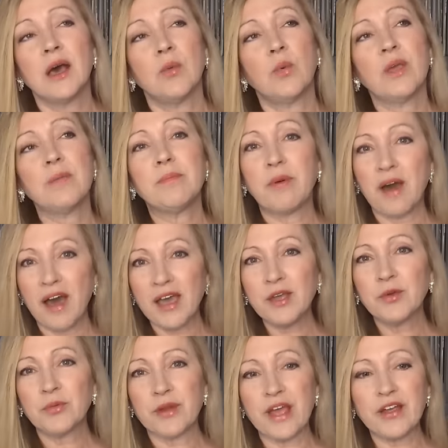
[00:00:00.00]
We buy
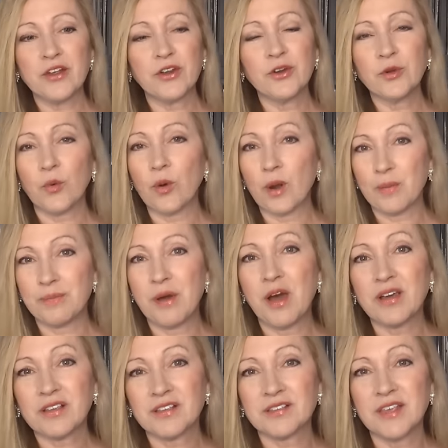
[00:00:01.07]
a record or a
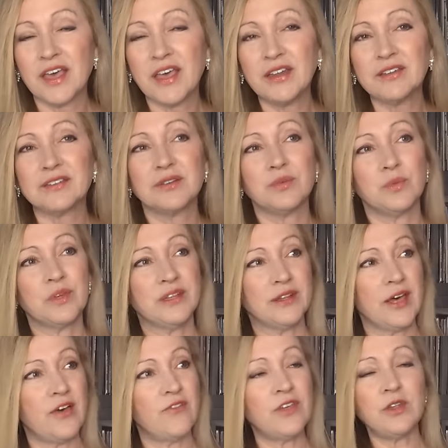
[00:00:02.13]
box set, we
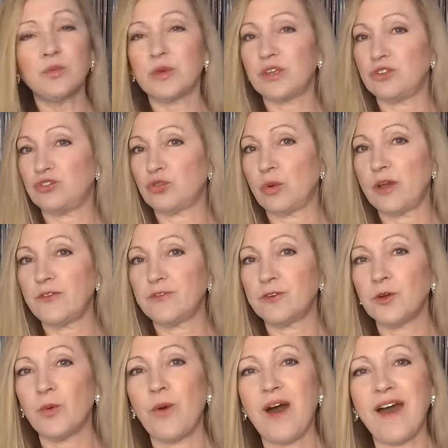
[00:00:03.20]
love it, we enjoy it
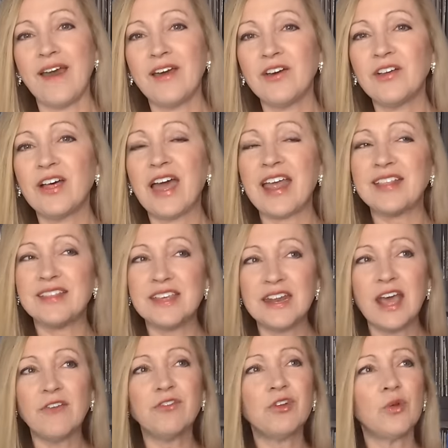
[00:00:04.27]
for a while, and then
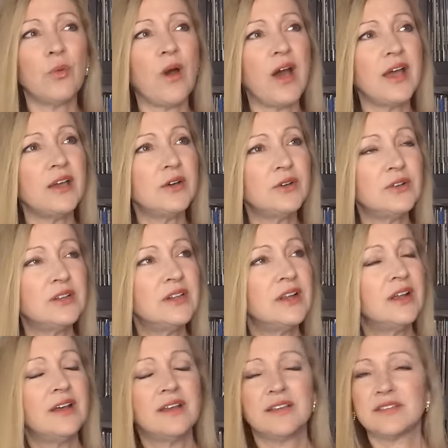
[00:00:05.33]
after a while,
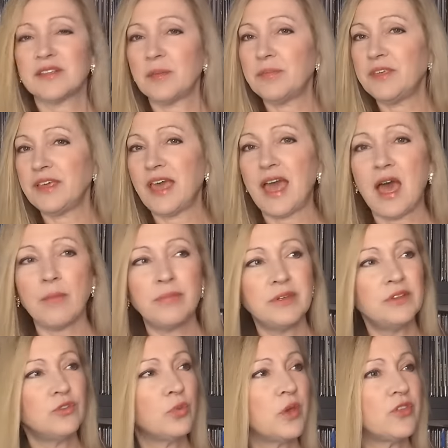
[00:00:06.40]
something
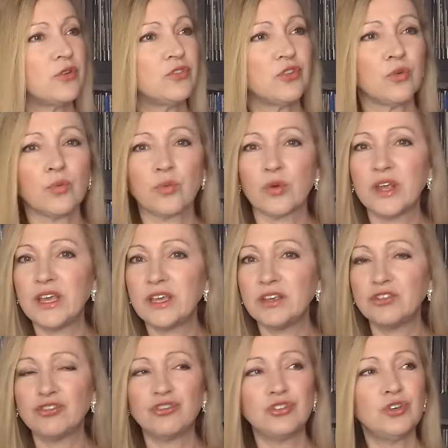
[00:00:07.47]
happens, whether it's a
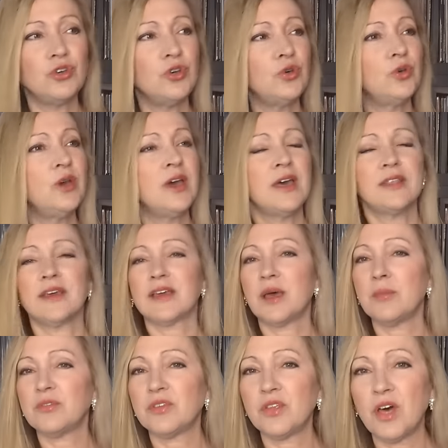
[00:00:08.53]
reissue that
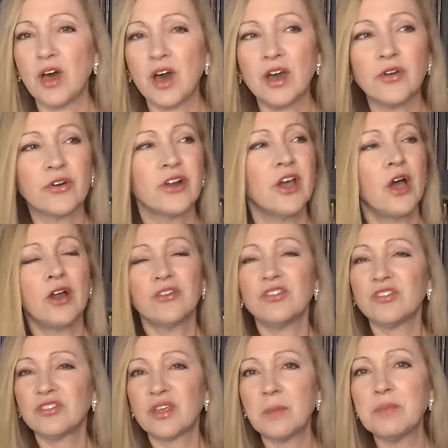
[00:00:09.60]
comes along or
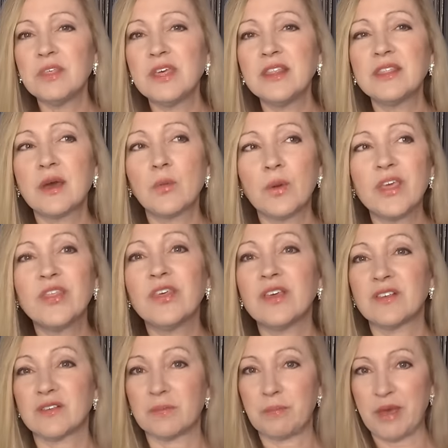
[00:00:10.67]
just something that we
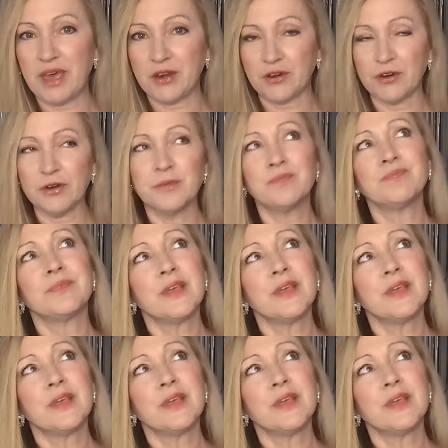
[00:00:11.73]
think's better,